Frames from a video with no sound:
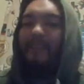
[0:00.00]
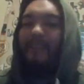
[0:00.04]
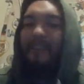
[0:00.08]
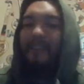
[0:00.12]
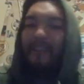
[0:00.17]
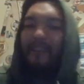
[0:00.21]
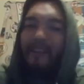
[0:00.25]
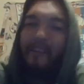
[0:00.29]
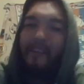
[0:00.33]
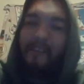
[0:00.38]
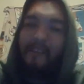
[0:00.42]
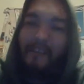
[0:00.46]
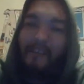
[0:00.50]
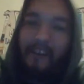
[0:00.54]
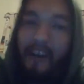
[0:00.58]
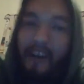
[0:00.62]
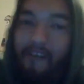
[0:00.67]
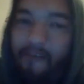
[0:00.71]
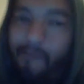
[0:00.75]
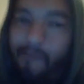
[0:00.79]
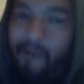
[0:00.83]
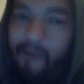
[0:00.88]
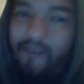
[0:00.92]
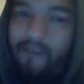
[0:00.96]
and then
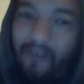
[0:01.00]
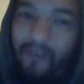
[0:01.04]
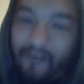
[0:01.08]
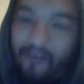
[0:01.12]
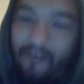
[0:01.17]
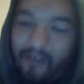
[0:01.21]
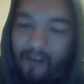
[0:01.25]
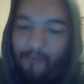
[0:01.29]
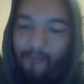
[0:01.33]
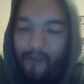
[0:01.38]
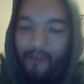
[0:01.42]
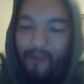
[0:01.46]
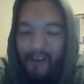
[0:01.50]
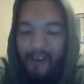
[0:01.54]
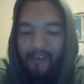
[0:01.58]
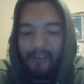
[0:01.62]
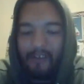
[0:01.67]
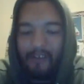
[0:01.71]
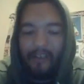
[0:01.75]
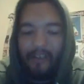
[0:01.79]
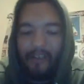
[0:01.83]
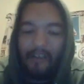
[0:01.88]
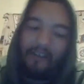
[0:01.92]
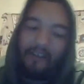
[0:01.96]
everybody starts coming out. You
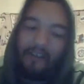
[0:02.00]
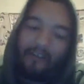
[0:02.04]
got